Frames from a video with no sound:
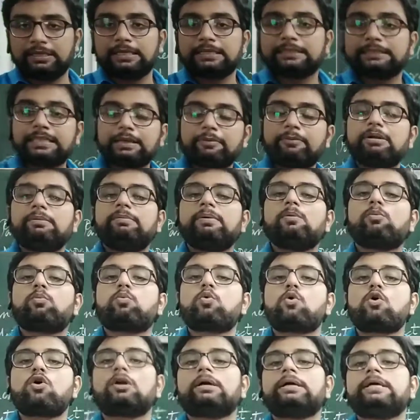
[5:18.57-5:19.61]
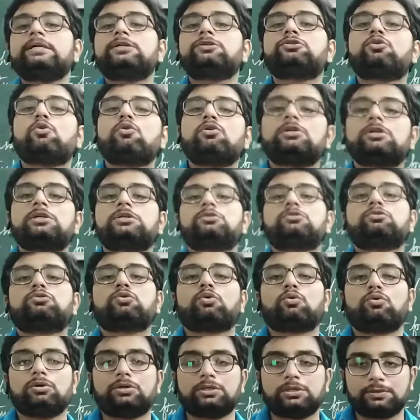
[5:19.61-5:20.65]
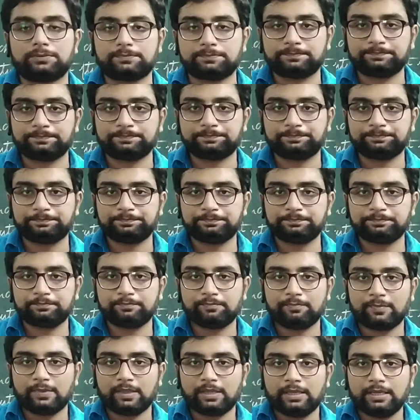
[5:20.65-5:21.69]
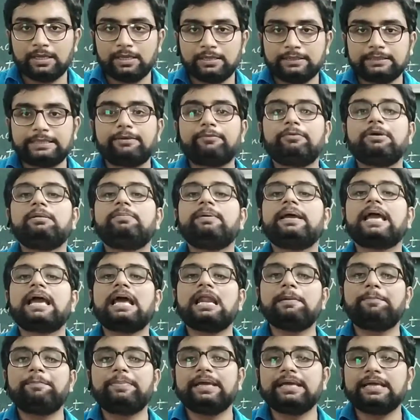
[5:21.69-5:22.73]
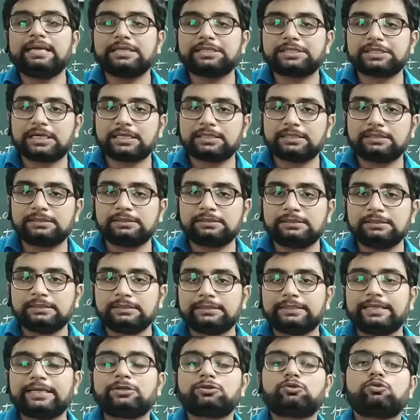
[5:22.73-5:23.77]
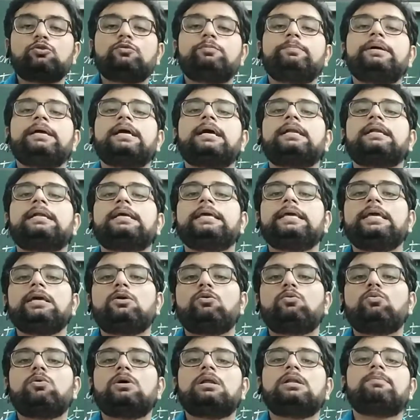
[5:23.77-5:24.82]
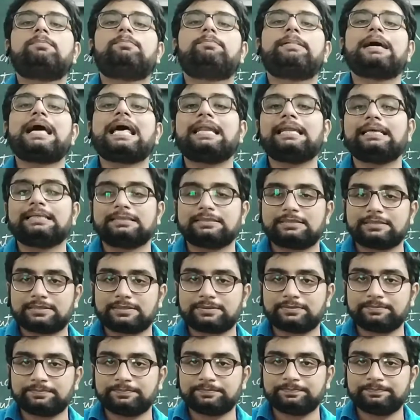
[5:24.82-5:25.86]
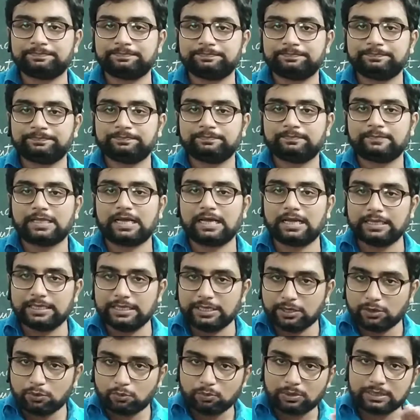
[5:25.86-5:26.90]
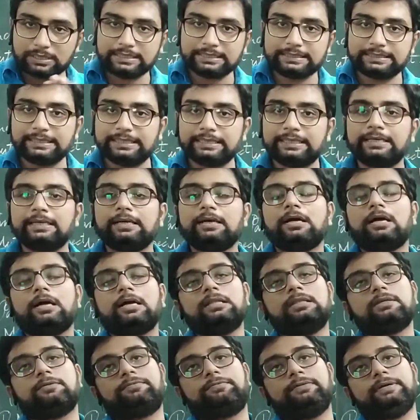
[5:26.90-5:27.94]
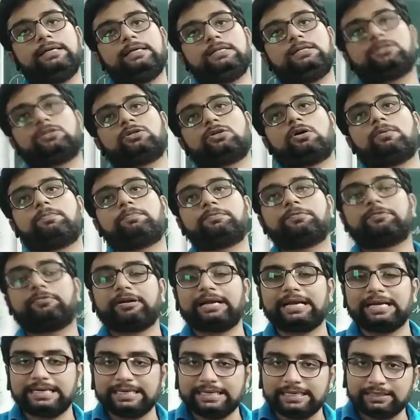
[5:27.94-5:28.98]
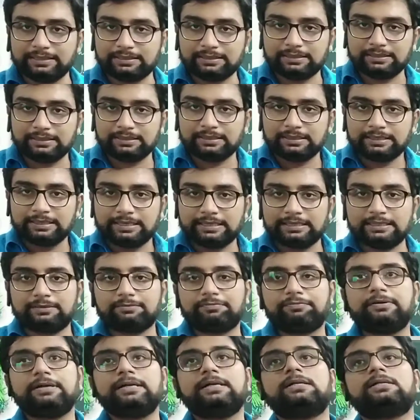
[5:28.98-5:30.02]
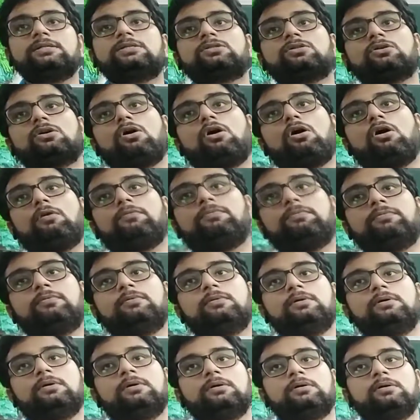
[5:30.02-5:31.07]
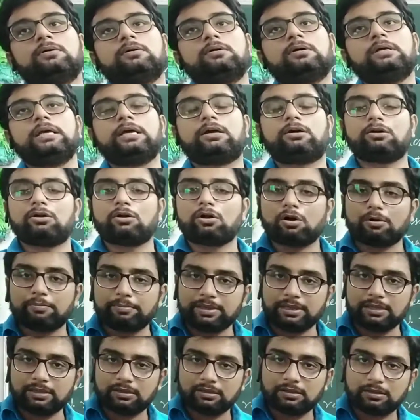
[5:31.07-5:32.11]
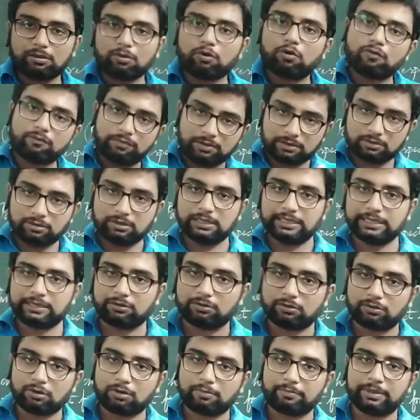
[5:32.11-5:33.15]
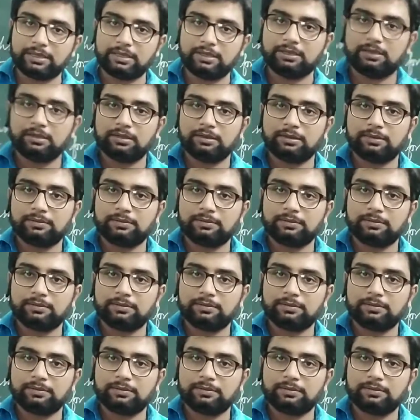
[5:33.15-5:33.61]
They will be working shoulder to shoulder. They will be helping each other. There should be an equal balance. Equality in the fields of trading, in the fields of economy, overall economy,